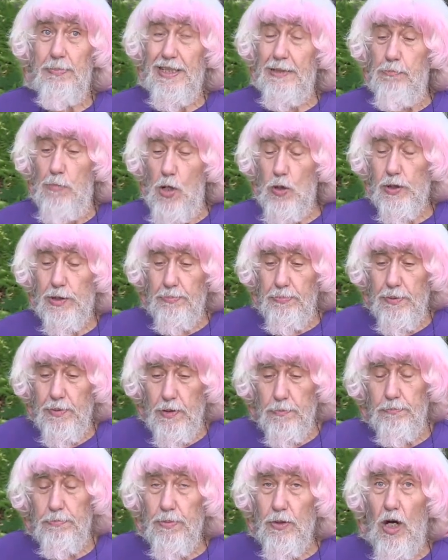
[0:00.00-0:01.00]
But most
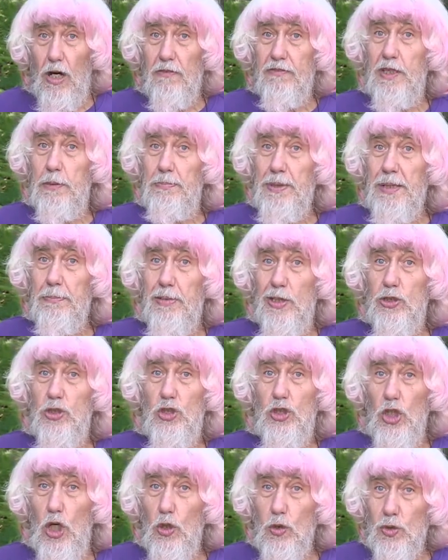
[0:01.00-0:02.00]
of the people
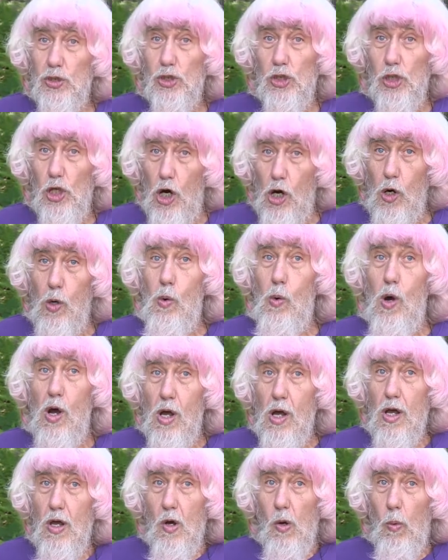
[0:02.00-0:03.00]
don't know
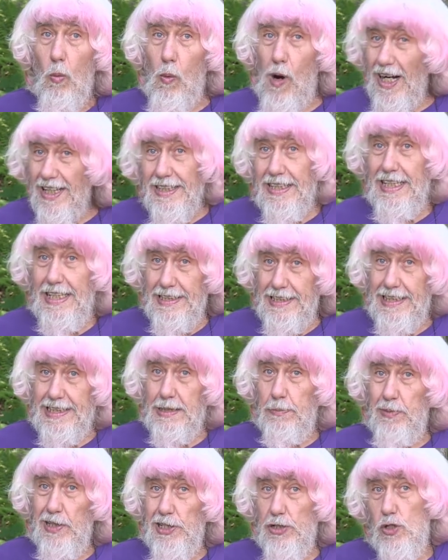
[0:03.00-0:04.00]
what that
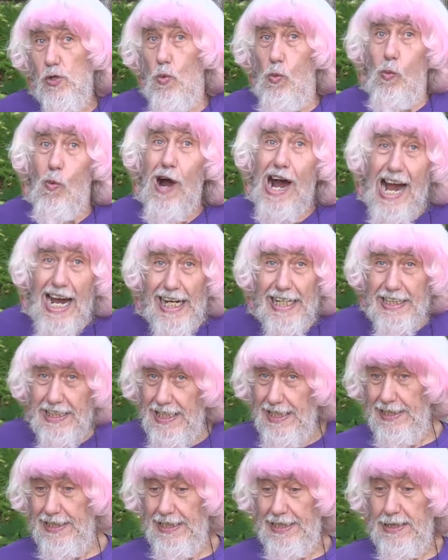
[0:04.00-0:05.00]
expression, why
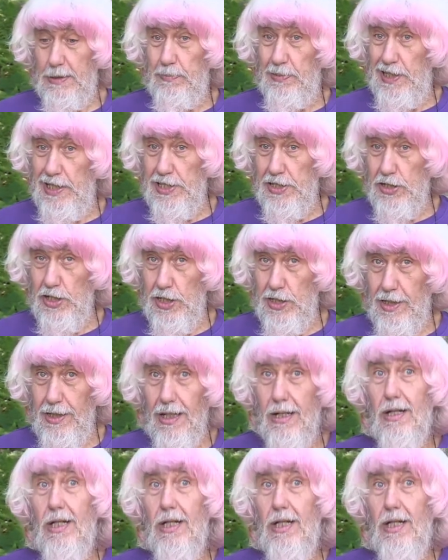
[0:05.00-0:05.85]
that expression.